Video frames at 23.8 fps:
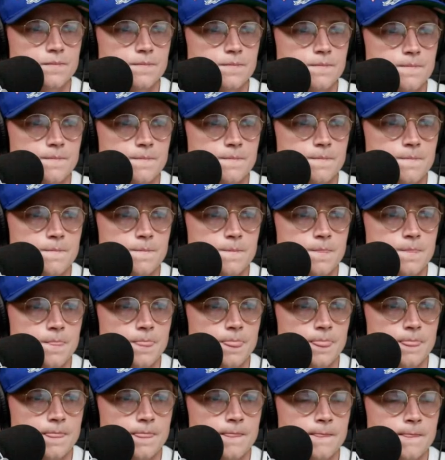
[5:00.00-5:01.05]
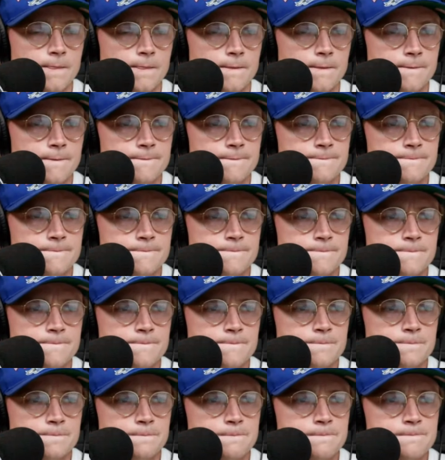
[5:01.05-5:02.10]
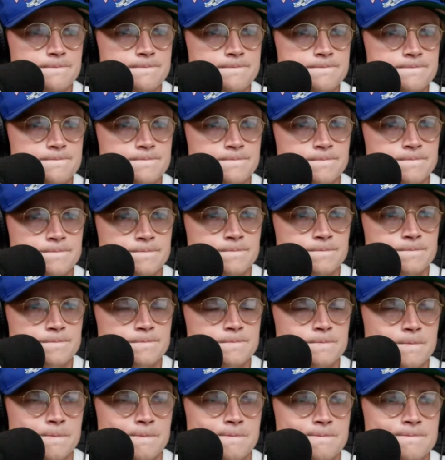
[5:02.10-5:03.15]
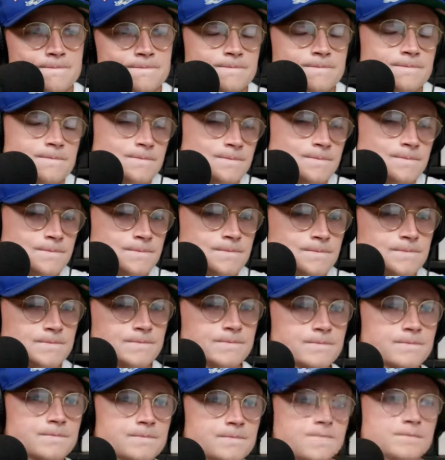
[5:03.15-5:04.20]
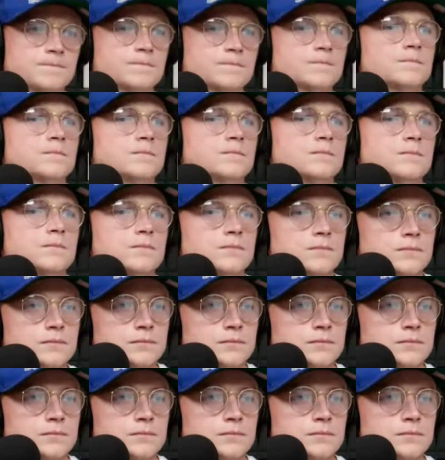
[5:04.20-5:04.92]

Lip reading: This person isn't speaking.